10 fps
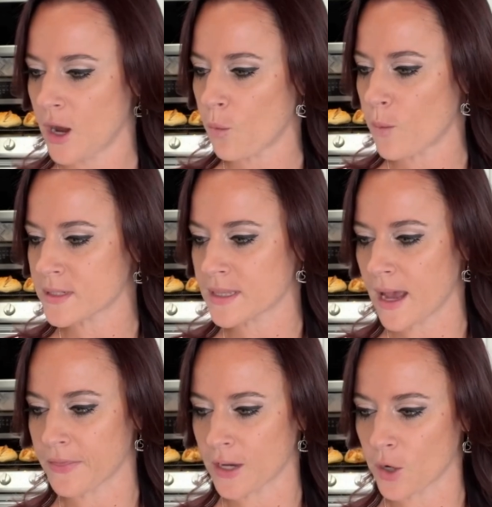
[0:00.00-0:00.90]
was
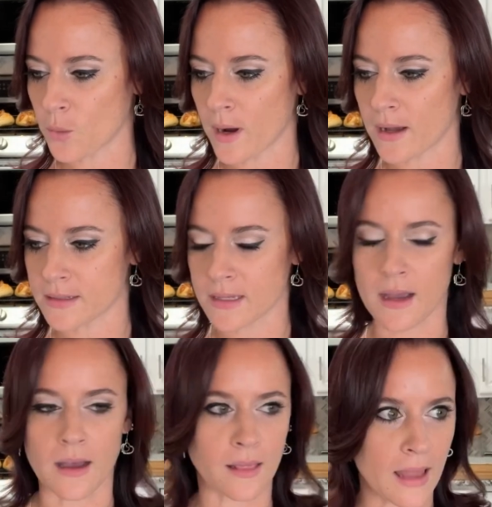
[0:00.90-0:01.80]
that there was
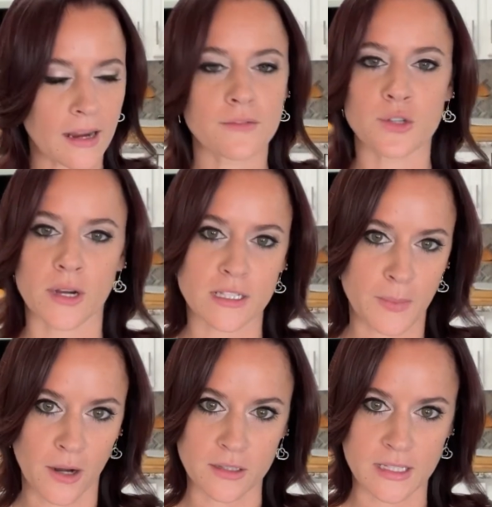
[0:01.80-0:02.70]
a lack of
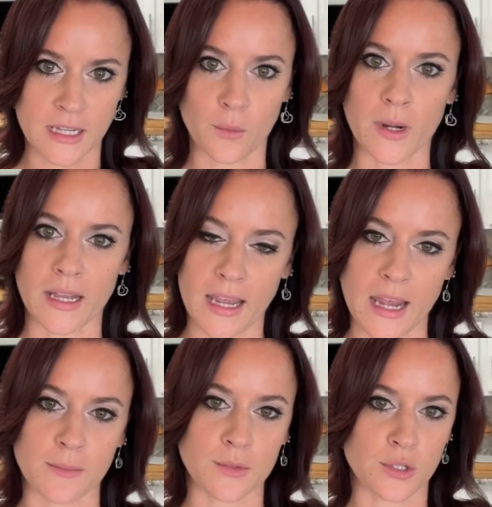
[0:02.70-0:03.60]
transparency when it
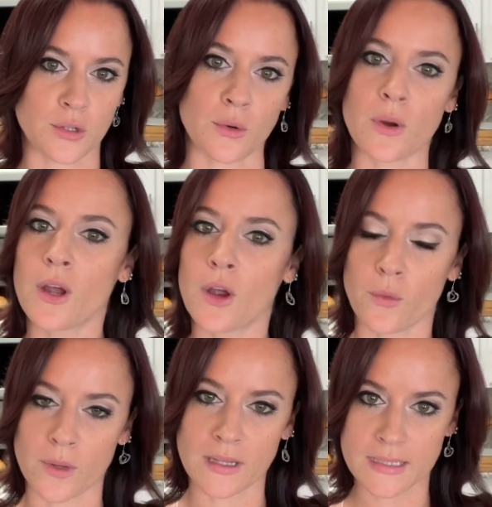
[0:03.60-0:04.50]
came to
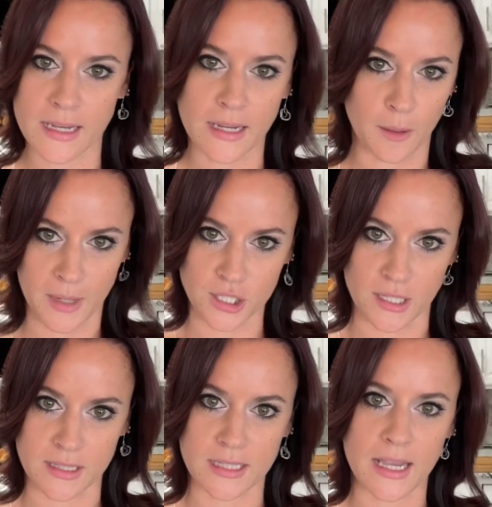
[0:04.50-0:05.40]
real estate
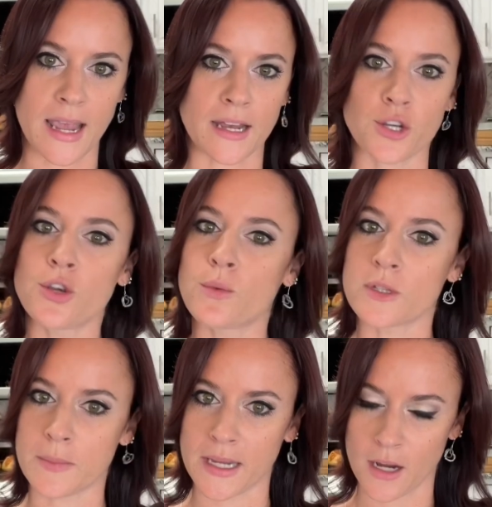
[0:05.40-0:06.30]
commissions and who was
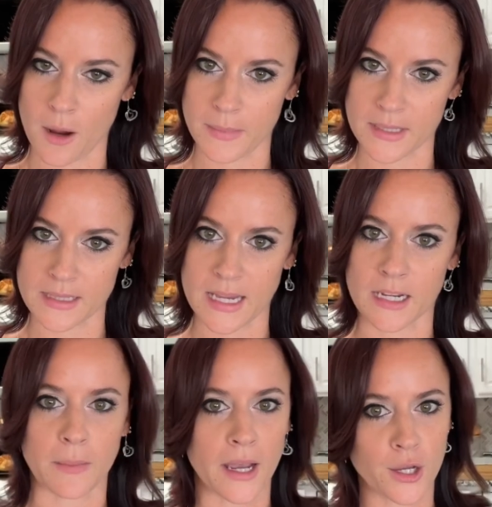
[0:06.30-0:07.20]
being
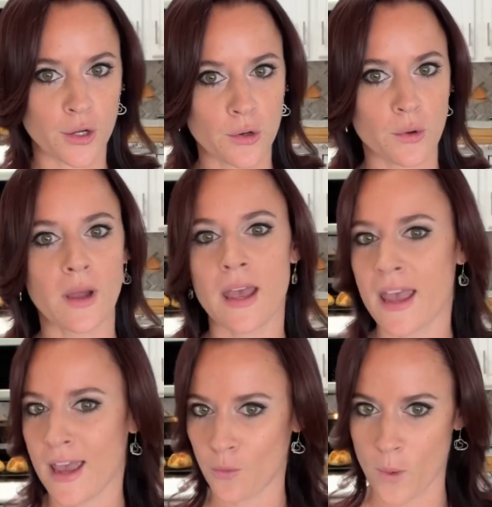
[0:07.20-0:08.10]
compensated by who
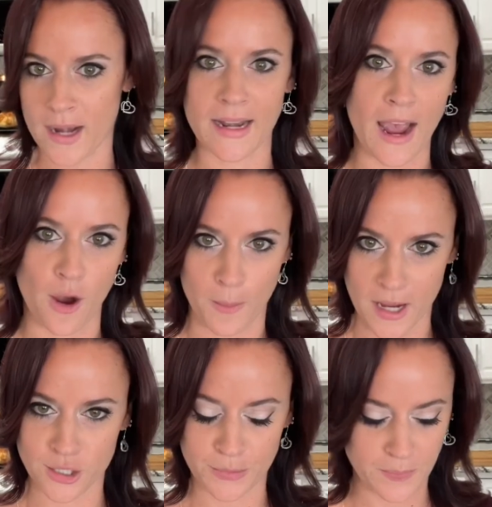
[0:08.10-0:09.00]
and when and how
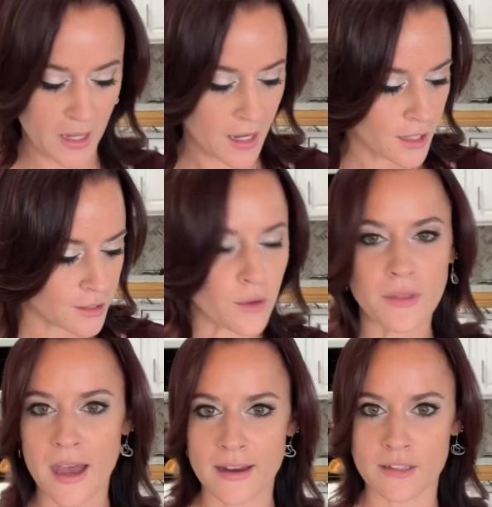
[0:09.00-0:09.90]
much. So
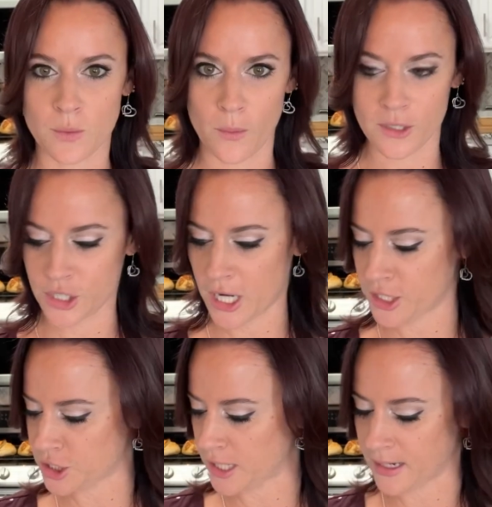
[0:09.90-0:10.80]
that is what we're
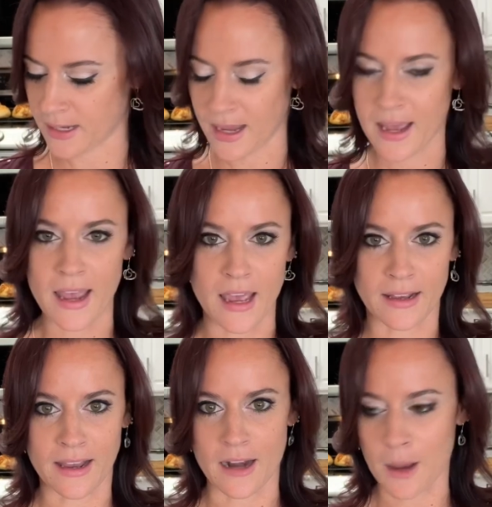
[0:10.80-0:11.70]
changing. And
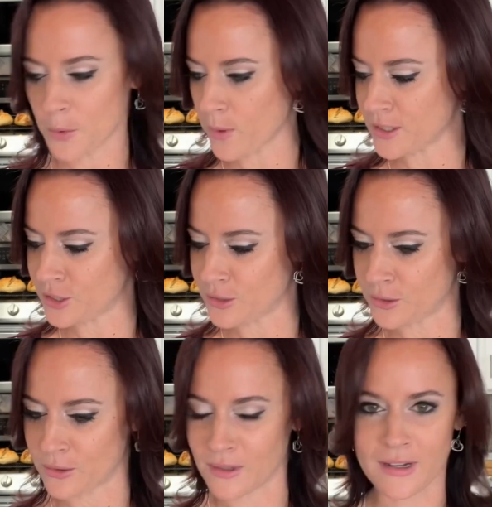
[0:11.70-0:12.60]
again, I'm going
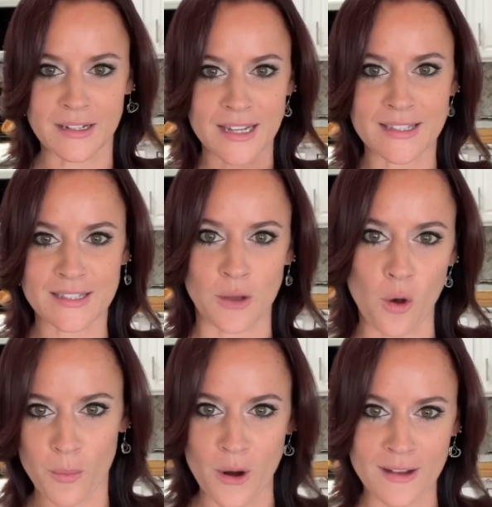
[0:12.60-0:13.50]
to condense the whole
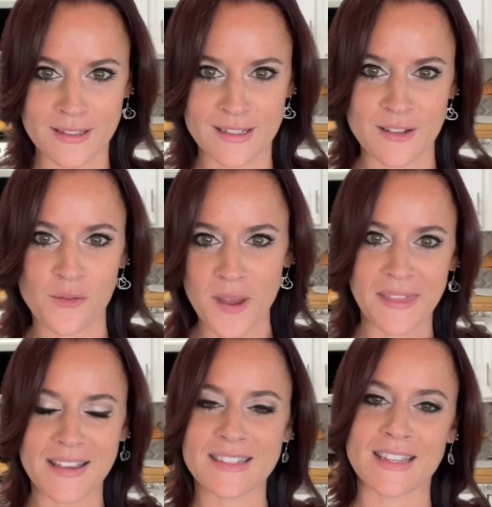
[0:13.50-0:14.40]
process of what
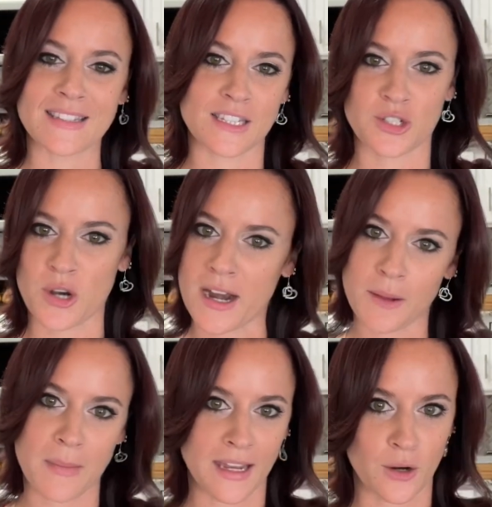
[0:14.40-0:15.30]
this is to try to
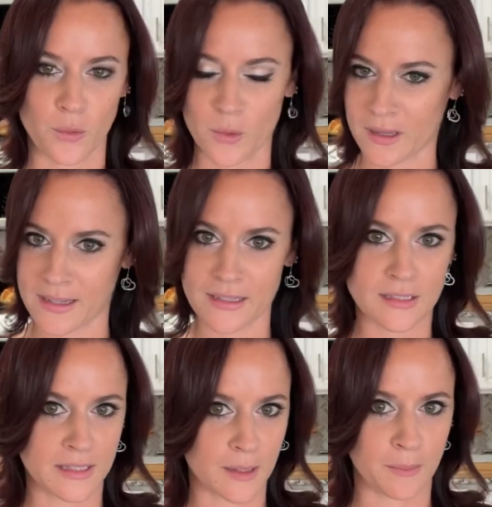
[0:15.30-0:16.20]
make it really
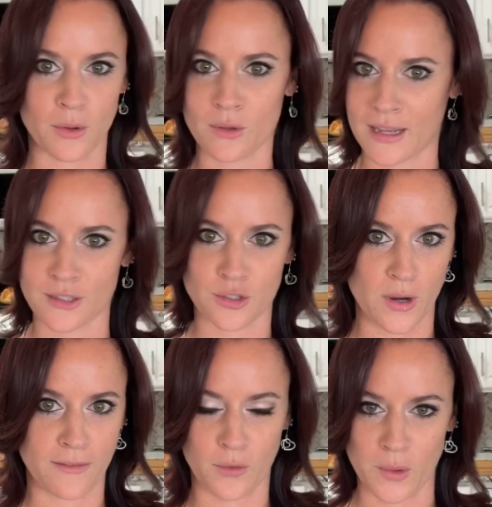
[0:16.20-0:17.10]
simple and
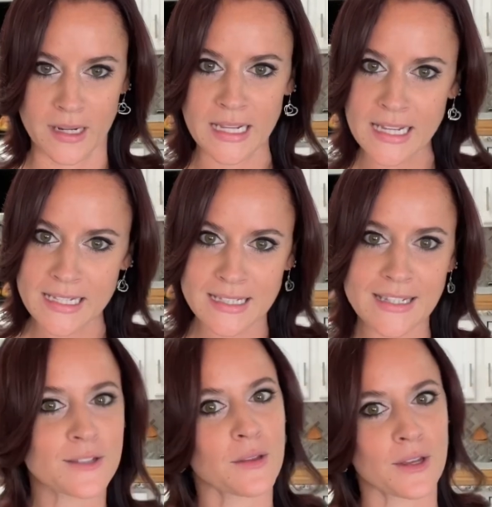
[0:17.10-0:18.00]
straightforward and easy
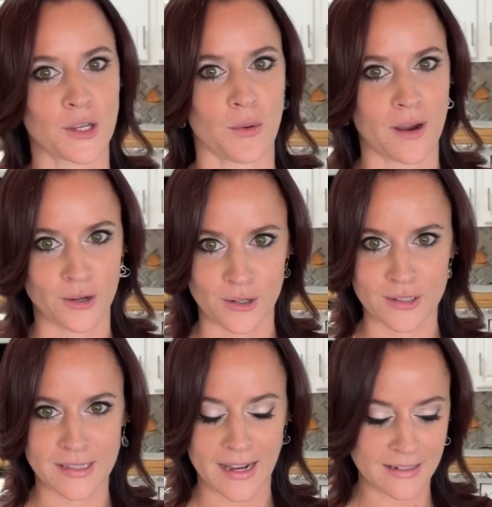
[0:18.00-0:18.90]
so that you
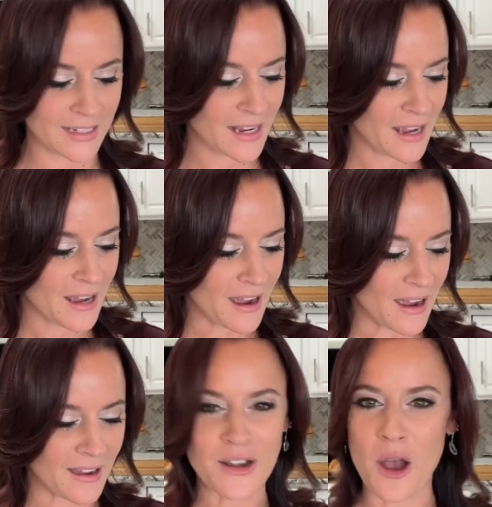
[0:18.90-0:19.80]
understand,
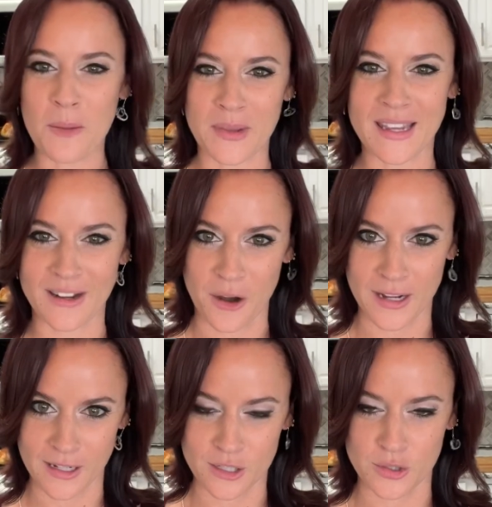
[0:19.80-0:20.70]
not being in our
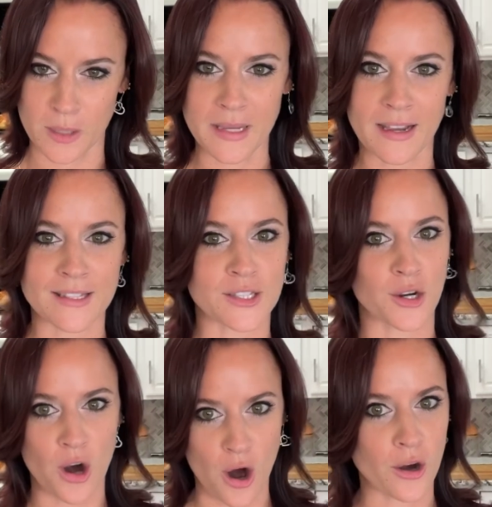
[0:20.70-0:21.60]
industry, because
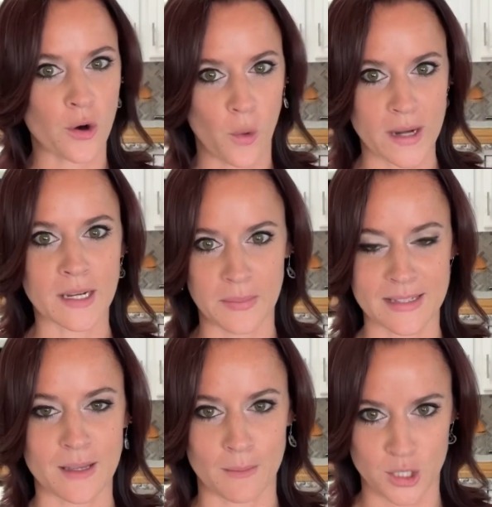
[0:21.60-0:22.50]
there are going to be
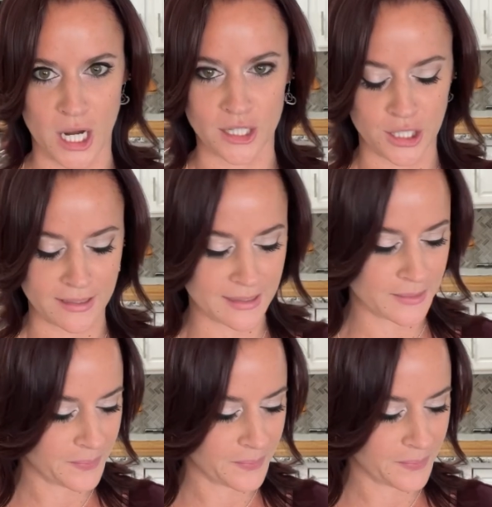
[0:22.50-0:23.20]
some changes.